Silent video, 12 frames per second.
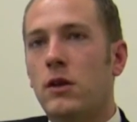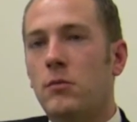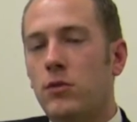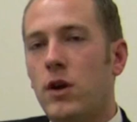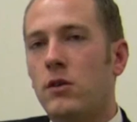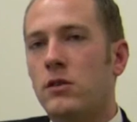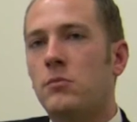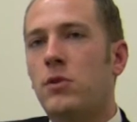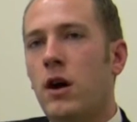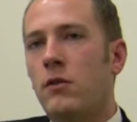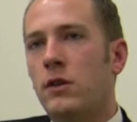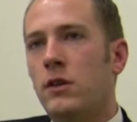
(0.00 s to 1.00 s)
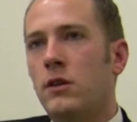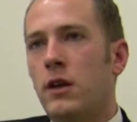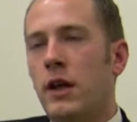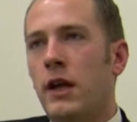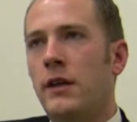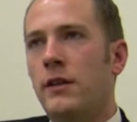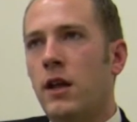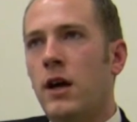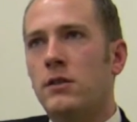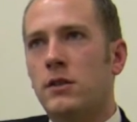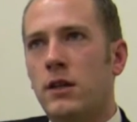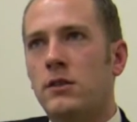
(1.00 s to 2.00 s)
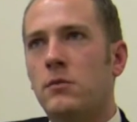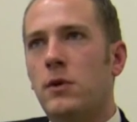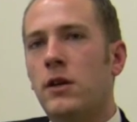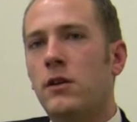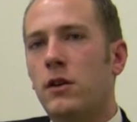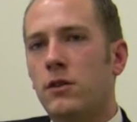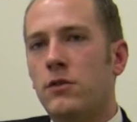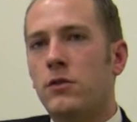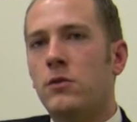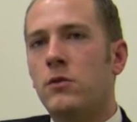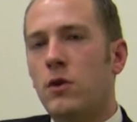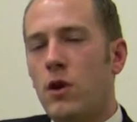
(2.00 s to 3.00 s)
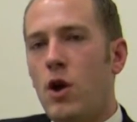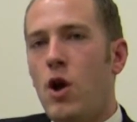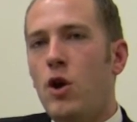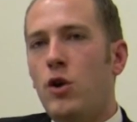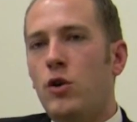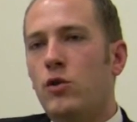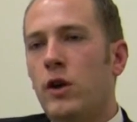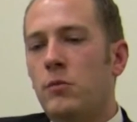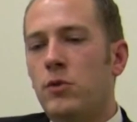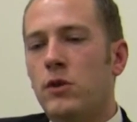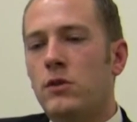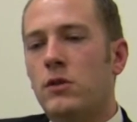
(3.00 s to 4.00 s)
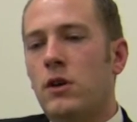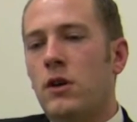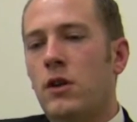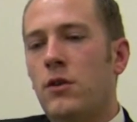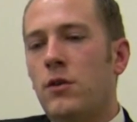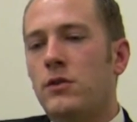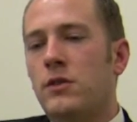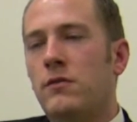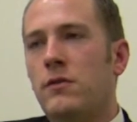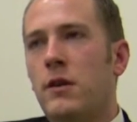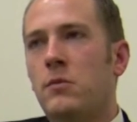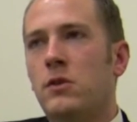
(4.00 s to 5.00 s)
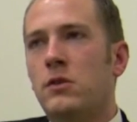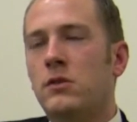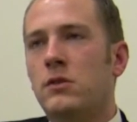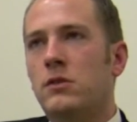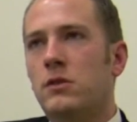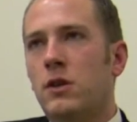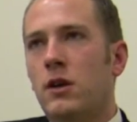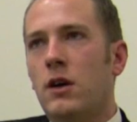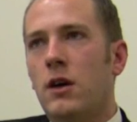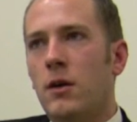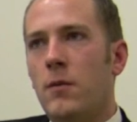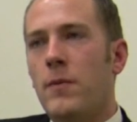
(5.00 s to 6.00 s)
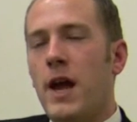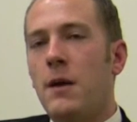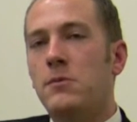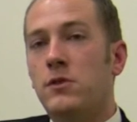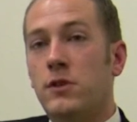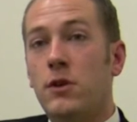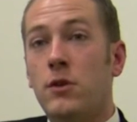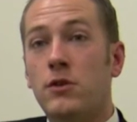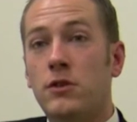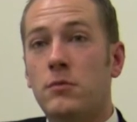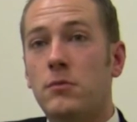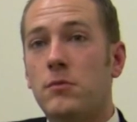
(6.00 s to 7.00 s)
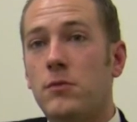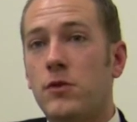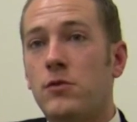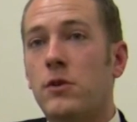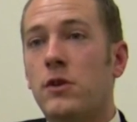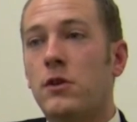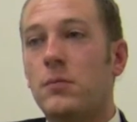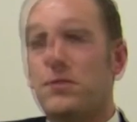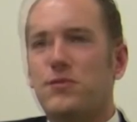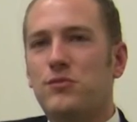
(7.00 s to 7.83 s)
Progress and Poverty and The Lost Science of Money are two great books. Thorstein Veblen's Absentee Ownership is really good.